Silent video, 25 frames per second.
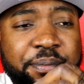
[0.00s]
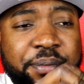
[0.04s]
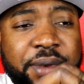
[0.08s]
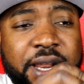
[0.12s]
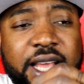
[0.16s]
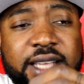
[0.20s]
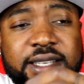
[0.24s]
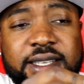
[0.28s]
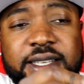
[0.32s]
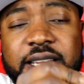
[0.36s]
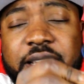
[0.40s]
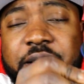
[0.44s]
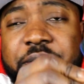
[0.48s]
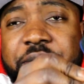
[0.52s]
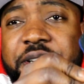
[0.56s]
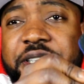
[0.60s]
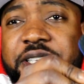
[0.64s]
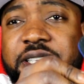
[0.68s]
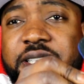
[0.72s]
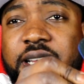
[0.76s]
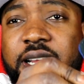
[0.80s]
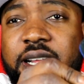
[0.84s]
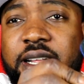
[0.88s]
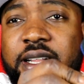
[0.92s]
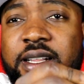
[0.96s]
plastic
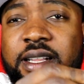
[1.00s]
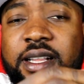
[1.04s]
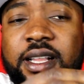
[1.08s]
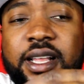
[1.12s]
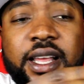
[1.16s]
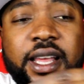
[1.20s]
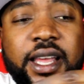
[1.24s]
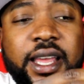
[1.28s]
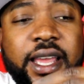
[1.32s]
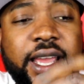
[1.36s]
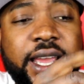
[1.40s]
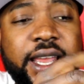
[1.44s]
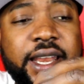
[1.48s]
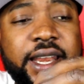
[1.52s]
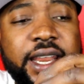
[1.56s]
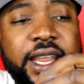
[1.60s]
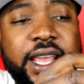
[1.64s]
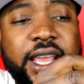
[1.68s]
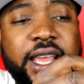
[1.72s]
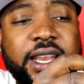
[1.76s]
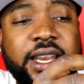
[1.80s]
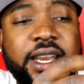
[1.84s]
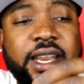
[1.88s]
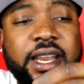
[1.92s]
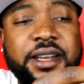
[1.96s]
crystal, and
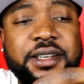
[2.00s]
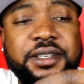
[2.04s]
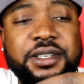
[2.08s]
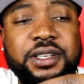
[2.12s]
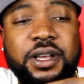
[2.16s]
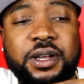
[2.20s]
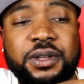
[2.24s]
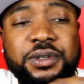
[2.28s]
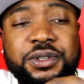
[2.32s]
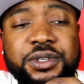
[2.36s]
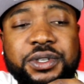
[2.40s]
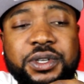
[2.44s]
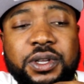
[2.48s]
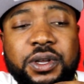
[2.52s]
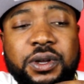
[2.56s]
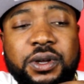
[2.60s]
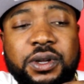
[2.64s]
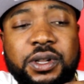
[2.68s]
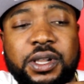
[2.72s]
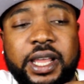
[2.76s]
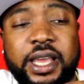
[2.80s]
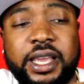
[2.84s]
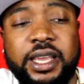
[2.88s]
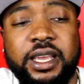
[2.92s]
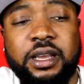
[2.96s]
then there's
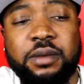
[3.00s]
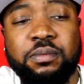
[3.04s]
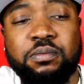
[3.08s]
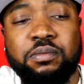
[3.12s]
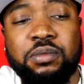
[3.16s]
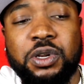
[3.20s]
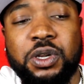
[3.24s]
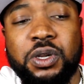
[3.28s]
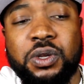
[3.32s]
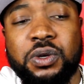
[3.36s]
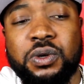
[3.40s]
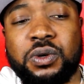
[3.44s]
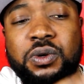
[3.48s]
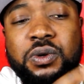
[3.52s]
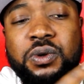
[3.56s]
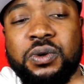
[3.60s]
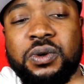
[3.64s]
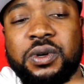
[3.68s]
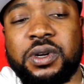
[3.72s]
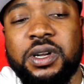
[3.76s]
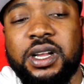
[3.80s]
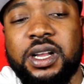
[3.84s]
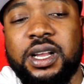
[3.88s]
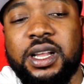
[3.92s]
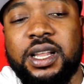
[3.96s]
also like a
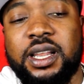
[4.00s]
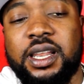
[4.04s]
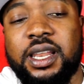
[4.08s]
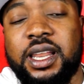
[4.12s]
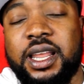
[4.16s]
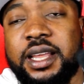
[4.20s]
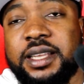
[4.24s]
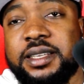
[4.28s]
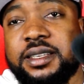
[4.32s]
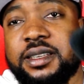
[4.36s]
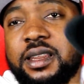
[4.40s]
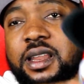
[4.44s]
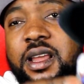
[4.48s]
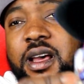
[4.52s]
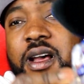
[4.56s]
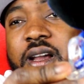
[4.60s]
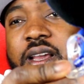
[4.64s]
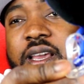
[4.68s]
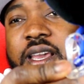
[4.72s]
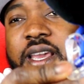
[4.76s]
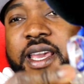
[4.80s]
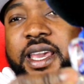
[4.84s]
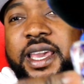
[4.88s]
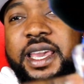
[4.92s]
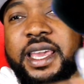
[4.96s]
blue lace
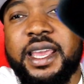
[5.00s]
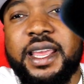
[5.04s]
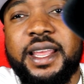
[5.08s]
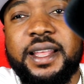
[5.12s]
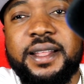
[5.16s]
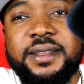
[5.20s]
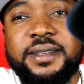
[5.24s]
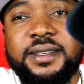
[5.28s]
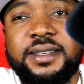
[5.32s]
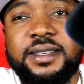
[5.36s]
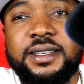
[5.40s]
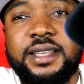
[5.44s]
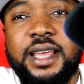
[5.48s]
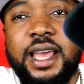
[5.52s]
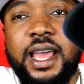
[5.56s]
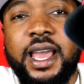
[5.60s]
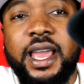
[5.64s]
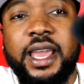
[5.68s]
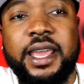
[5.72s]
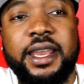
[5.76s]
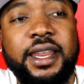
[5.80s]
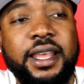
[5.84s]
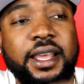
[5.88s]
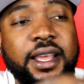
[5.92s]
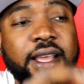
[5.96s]
lock
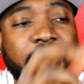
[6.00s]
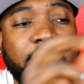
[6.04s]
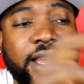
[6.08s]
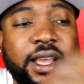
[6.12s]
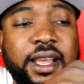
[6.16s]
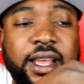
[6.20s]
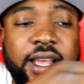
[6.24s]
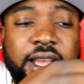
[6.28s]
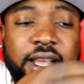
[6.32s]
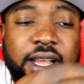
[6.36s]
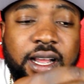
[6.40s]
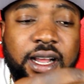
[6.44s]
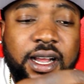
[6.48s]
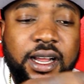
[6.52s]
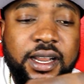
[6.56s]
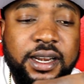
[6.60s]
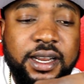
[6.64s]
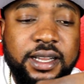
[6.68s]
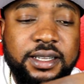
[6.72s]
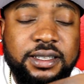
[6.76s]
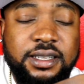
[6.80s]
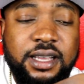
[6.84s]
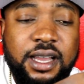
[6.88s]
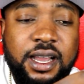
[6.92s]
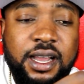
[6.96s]
inside. On
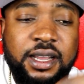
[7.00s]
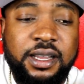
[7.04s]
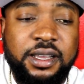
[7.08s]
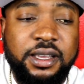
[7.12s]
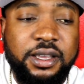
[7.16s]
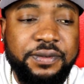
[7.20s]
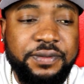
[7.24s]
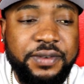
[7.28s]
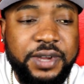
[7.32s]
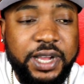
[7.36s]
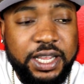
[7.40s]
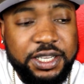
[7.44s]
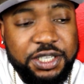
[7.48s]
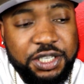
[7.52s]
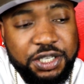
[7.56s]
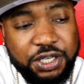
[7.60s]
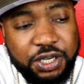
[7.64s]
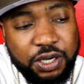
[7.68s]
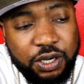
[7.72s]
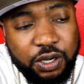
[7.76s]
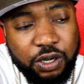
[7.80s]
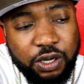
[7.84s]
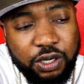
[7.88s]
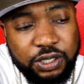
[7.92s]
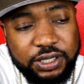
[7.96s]
the tongue you've got
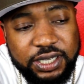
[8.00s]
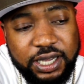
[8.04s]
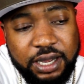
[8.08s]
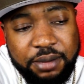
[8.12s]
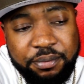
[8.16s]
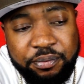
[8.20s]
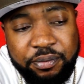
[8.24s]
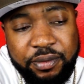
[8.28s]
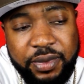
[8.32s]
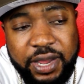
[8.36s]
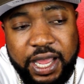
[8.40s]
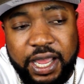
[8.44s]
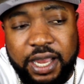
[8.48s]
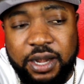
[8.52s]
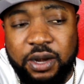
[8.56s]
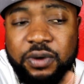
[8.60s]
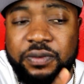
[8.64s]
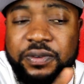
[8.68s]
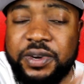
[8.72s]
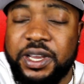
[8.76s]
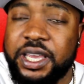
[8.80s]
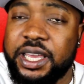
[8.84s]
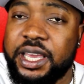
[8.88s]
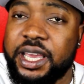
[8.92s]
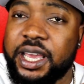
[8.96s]
your Jumpman
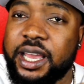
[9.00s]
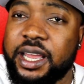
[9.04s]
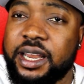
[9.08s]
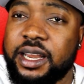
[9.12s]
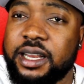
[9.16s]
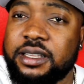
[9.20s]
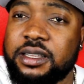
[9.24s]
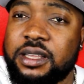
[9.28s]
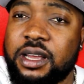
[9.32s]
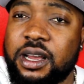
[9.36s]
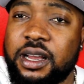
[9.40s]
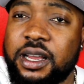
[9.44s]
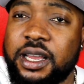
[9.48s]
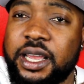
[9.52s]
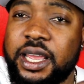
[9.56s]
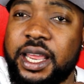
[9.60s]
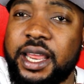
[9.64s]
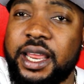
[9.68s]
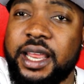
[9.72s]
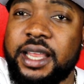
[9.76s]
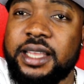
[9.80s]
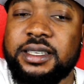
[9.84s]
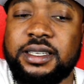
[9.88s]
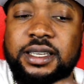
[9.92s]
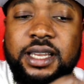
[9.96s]
over here. The tongue
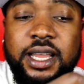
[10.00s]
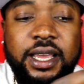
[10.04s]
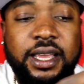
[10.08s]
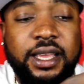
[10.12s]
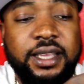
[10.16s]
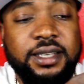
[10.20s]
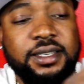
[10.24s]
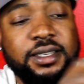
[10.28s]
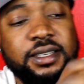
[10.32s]
is like a